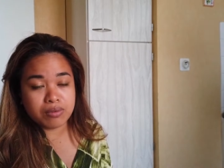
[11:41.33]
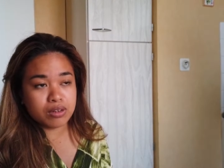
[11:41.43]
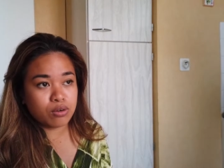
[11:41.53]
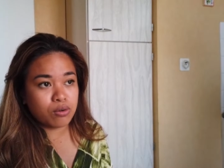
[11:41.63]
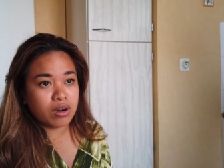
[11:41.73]

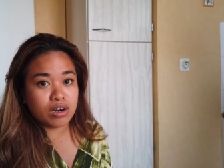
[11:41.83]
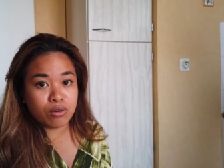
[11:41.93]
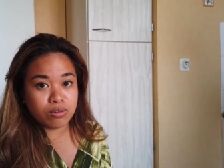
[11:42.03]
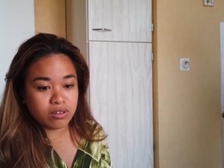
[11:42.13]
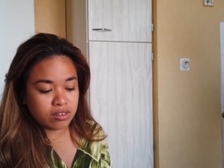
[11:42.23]
grow our
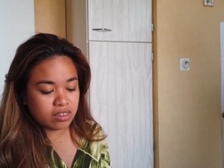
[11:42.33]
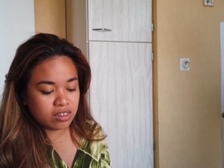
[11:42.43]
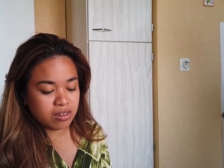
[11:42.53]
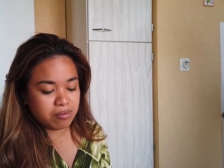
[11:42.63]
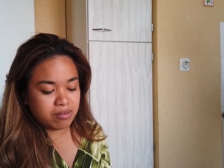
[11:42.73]
own
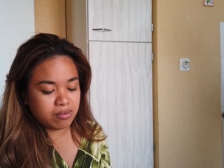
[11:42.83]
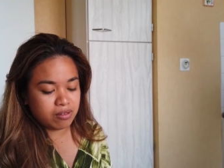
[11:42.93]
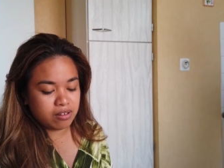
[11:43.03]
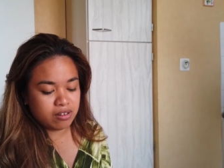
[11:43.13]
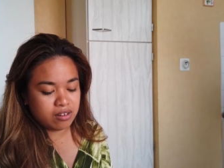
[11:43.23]
shiitake
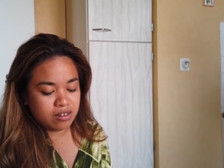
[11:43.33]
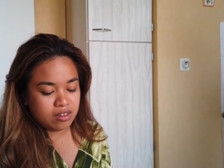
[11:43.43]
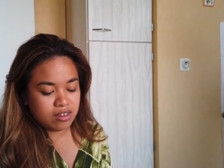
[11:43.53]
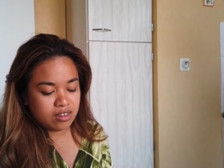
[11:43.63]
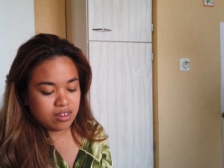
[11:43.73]
before.
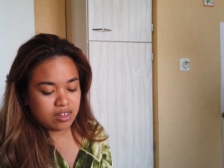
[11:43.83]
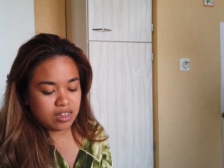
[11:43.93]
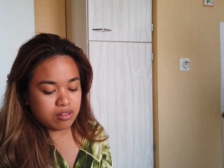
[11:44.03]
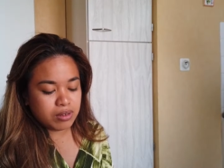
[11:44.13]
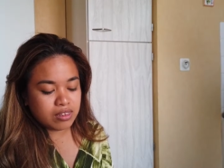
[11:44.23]
Yeah, I
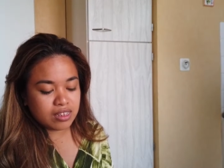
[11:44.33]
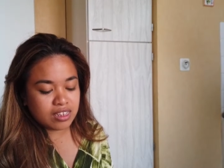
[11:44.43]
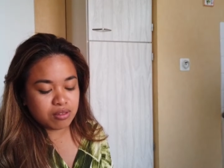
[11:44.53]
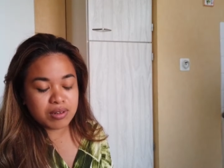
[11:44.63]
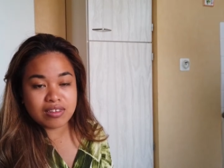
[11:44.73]
want
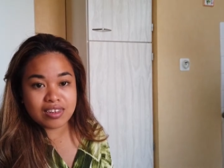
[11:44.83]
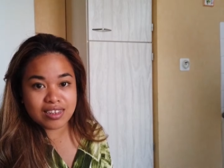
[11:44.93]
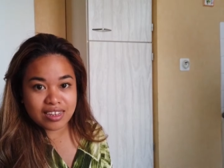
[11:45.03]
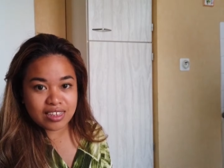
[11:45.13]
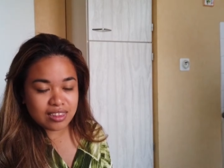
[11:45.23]
it was a
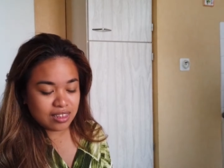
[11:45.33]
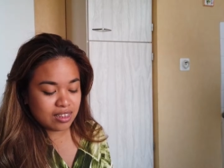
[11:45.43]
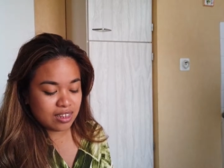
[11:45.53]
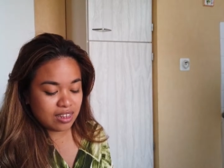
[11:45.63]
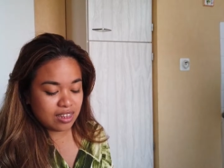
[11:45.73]
kit,
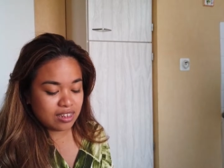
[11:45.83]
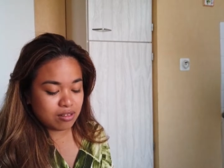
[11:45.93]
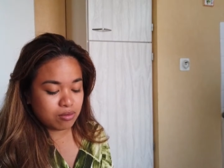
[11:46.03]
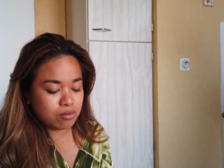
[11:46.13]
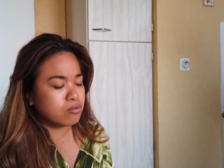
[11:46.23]
and
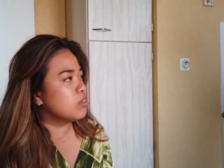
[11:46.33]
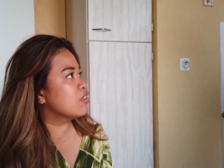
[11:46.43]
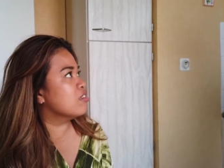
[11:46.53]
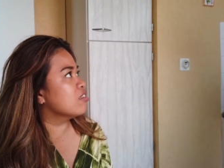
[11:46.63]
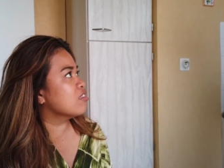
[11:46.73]

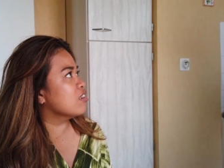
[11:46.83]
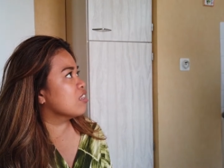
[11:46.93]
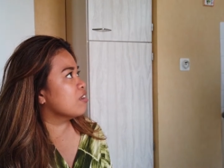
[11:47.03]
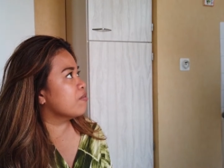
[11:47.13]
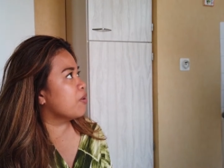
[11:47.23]
it's just a
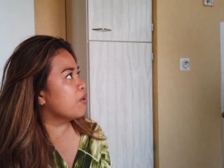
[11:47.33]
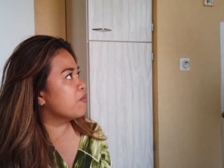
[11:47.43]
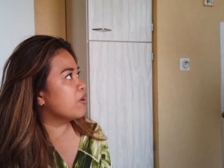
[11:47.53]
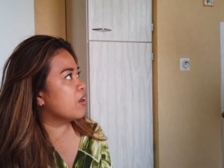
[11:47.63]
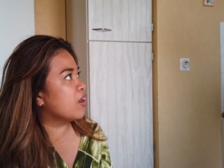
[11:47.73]
gift of